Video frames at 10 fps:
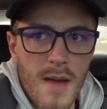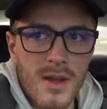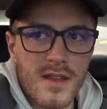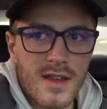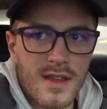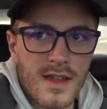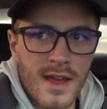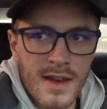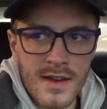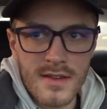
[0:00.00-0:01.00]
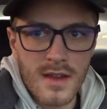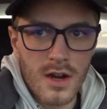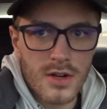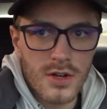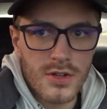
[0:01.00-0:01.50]
like, and his
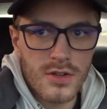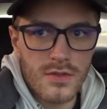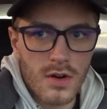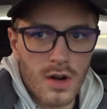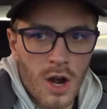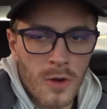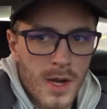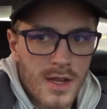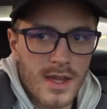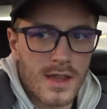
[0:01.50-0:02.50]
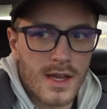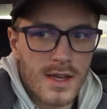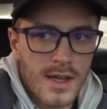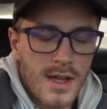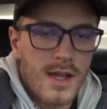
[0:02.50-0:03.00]
character too, for Aramaki,
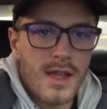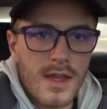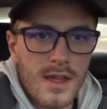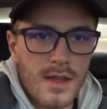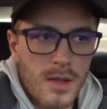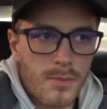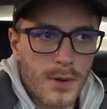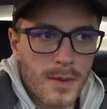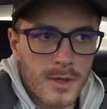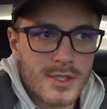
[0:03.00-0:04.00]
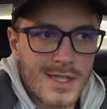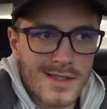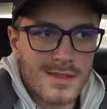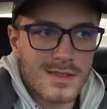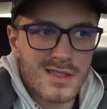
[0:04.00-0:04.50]
like he pretty much
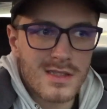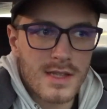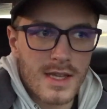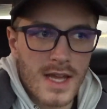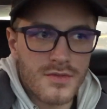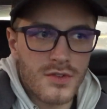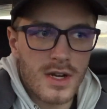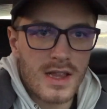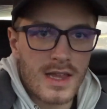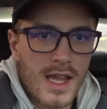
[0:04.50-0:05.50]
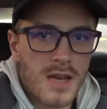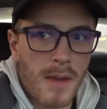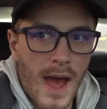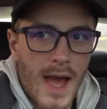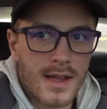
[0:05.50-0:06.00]
has very laid
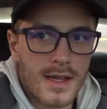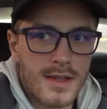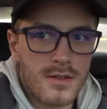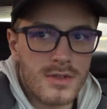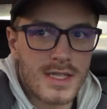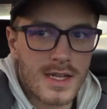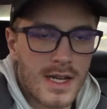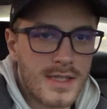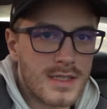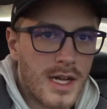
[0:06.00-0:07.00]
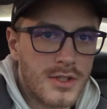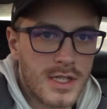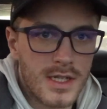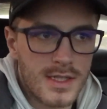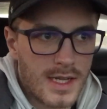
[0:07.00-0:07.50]
back, like he's always like kind of
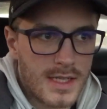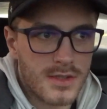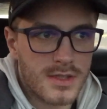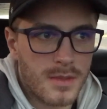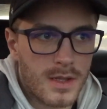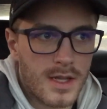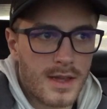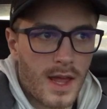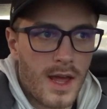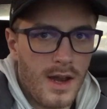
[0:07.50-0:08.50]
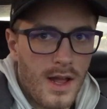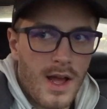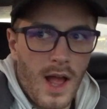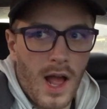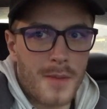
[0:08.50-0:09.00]
slouching on a desk or something like that.
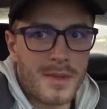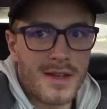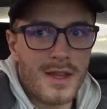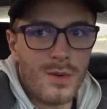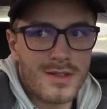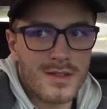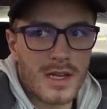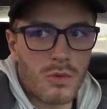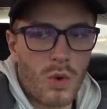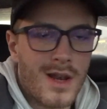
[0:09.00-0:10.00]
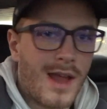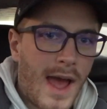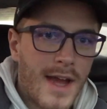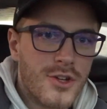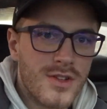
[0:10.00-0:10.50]
And then he was in like one
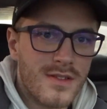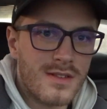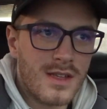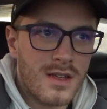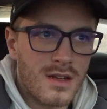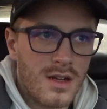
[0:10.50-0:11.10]
action scene,